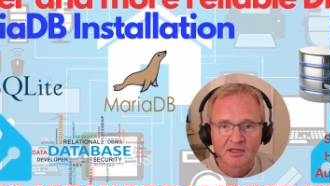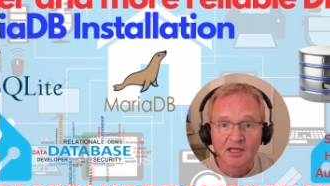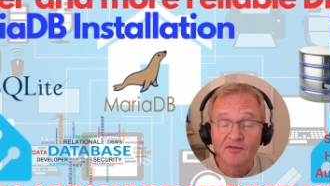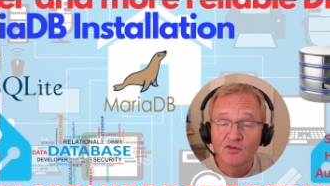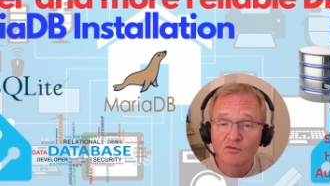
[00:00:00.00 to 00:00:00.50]

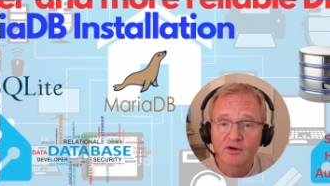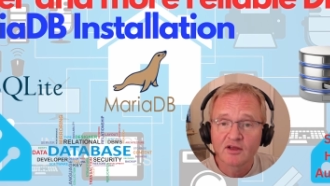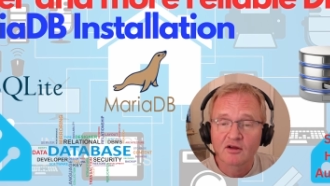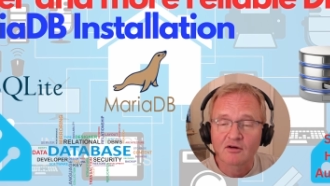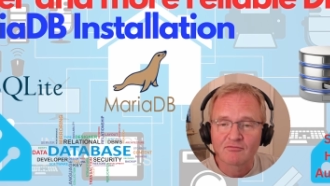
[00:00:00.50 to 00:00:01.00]
if you're
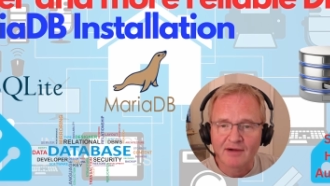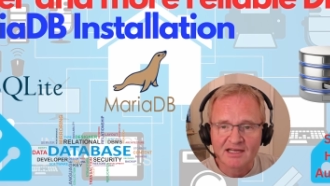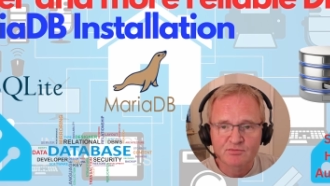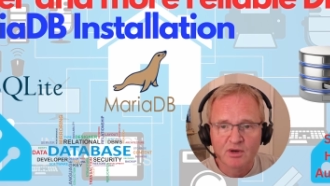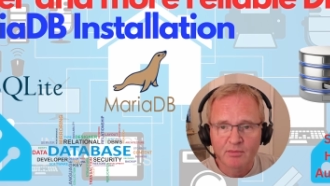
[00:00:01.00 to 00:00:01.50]
running on a
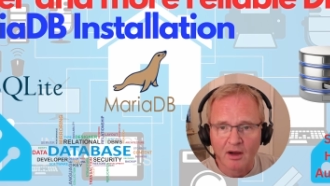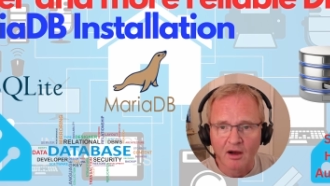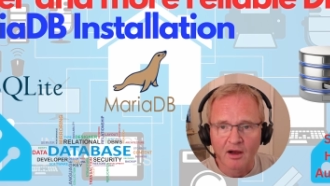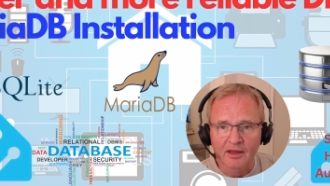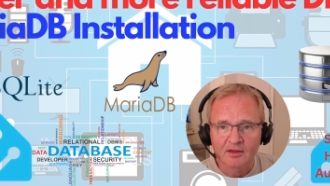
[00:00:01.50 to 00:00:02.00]
Raspberry
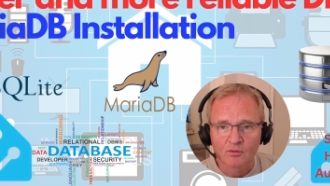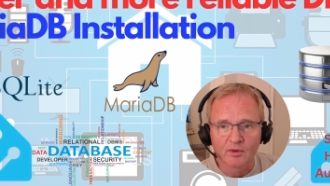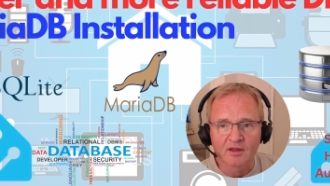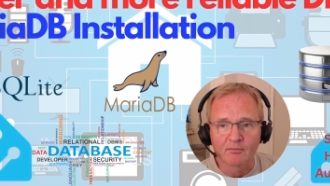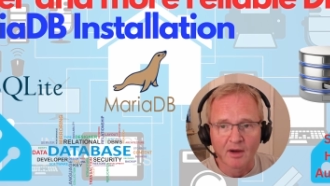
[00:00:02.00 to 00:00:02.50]
Pi
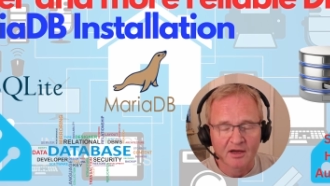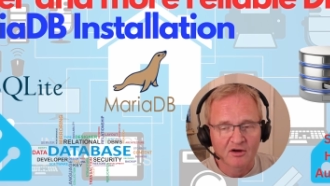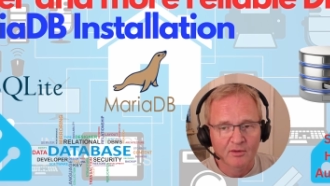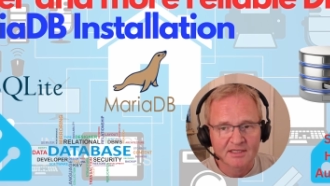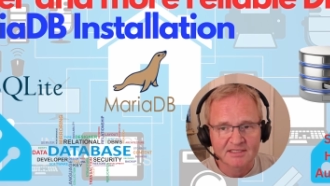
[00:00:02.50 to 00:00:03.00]
with a
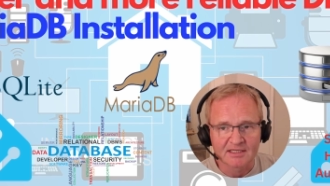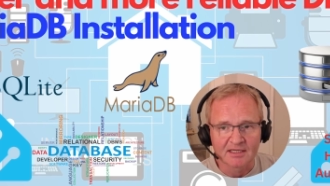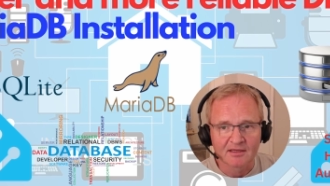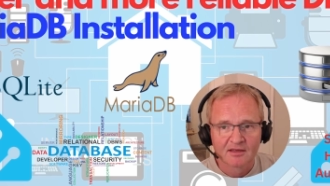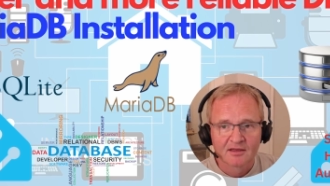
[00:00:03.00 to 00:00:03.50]
micro
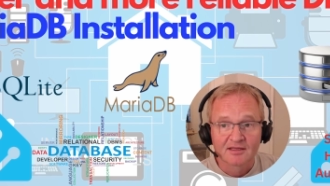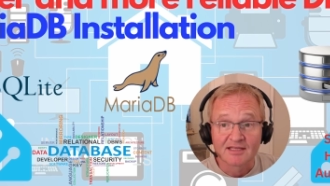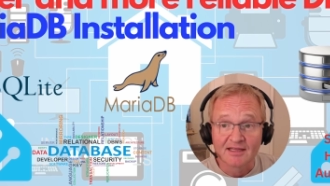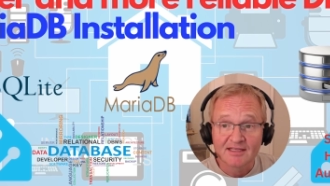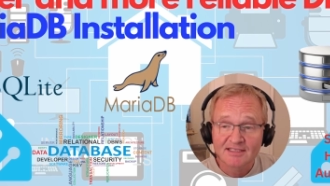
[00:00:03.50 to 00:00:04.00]
SD,
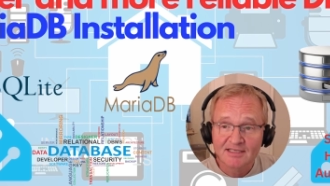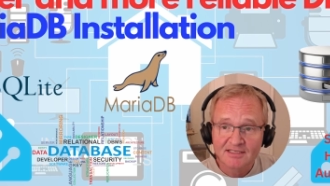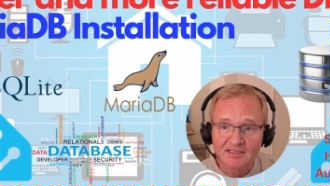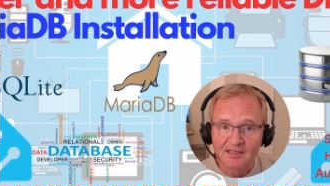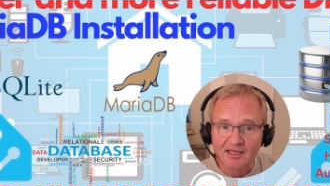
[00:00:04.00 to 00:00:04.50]
then this
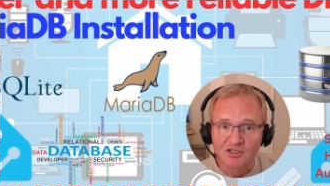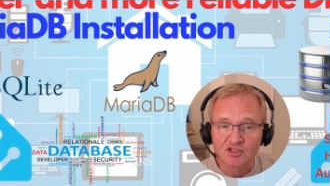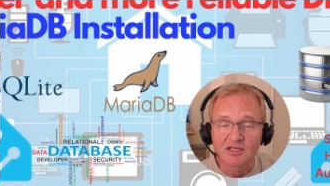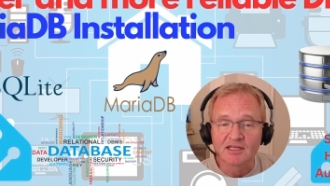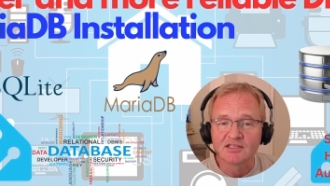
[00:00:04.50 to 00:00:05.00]

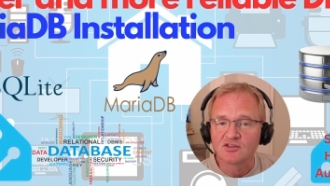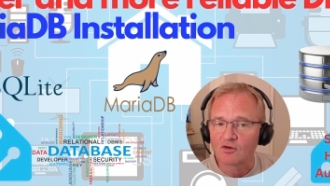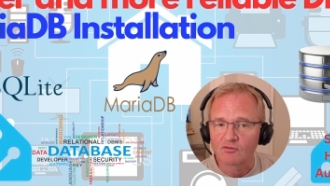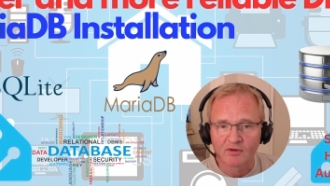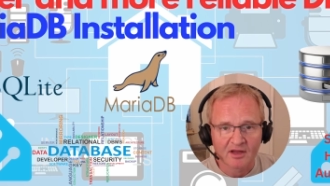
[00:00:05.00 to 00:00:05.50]
installation is
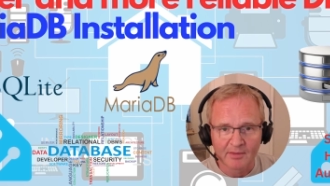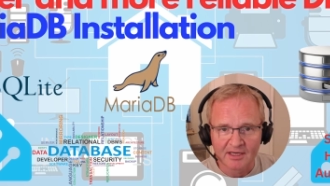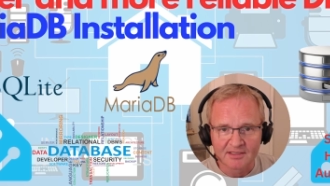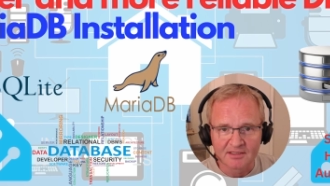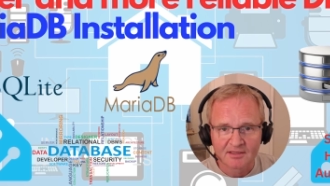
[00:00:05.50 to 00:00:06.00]
not
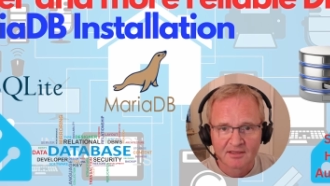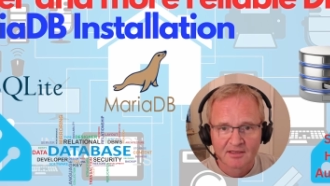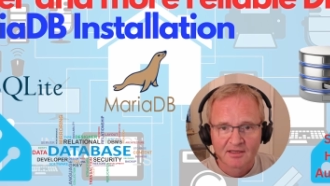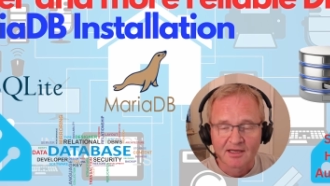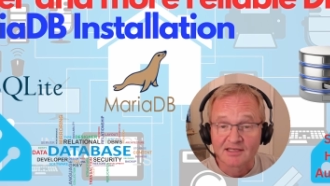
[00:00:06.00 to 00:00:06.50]
recommended
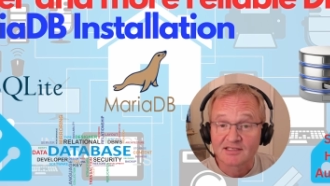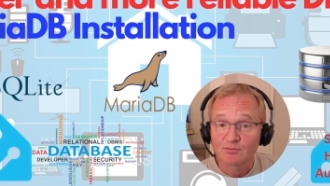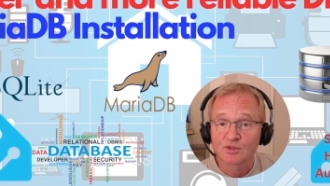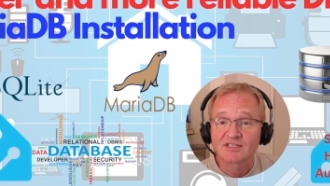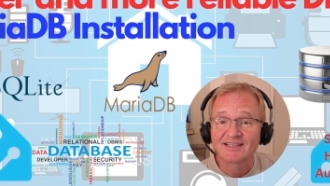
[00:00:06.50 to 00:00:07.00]
as it
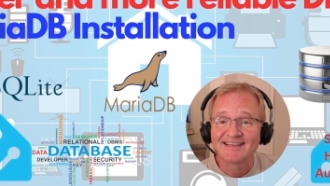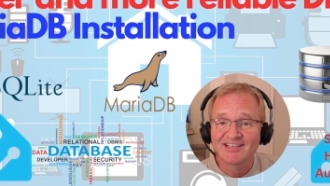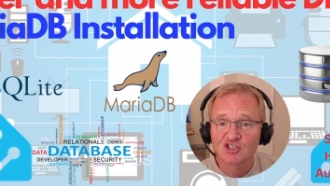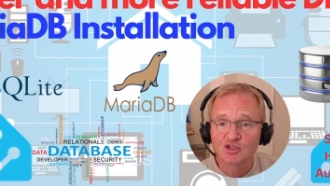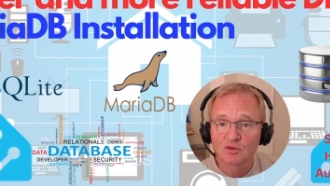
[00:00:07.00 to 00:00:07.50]
puts an
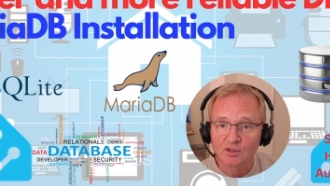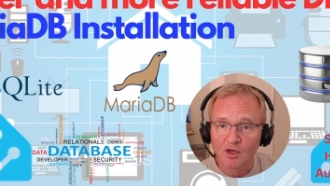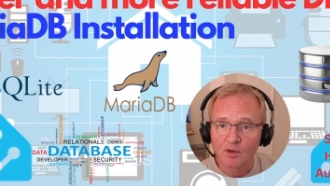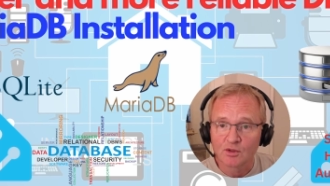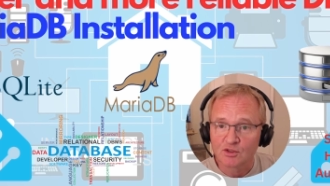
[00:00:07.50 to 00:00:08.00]
additional
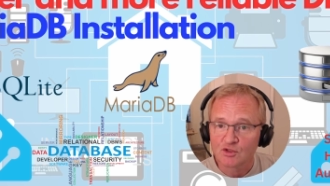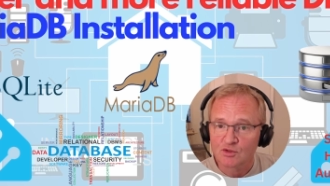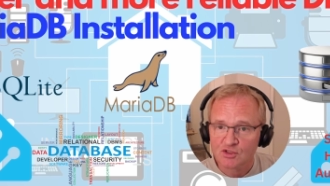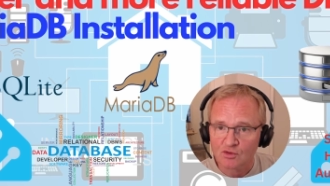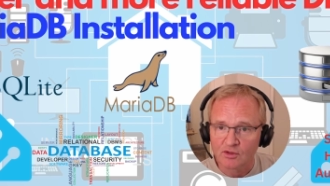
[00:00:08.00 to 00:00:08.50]
load onto your
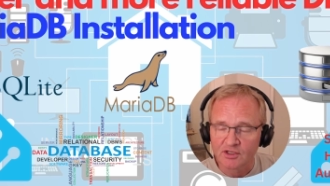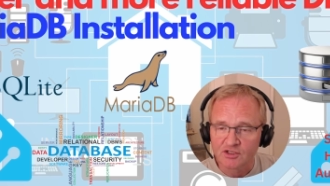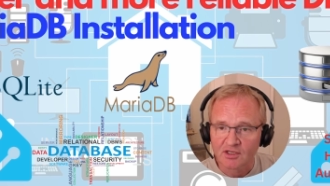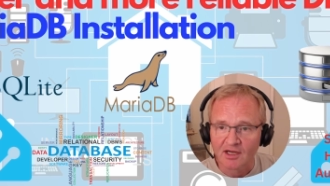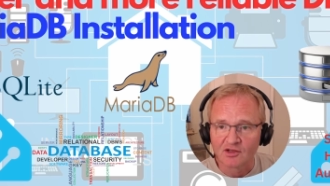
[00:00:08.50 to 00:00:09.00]

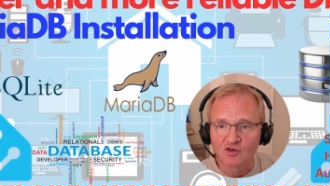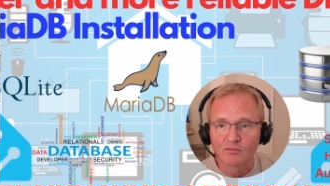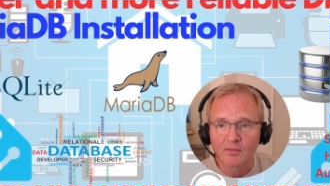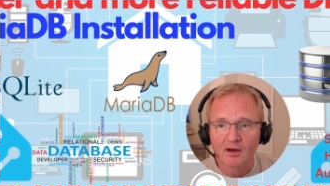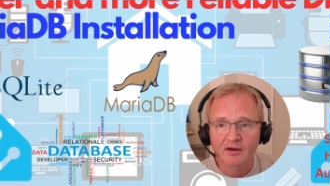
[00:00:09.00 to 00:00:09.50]
storage and your
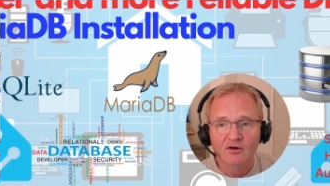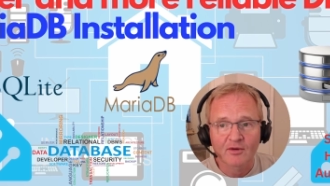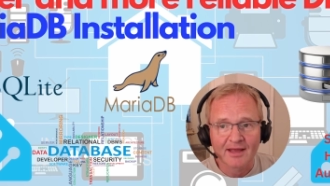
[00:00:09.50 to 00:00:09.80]
micro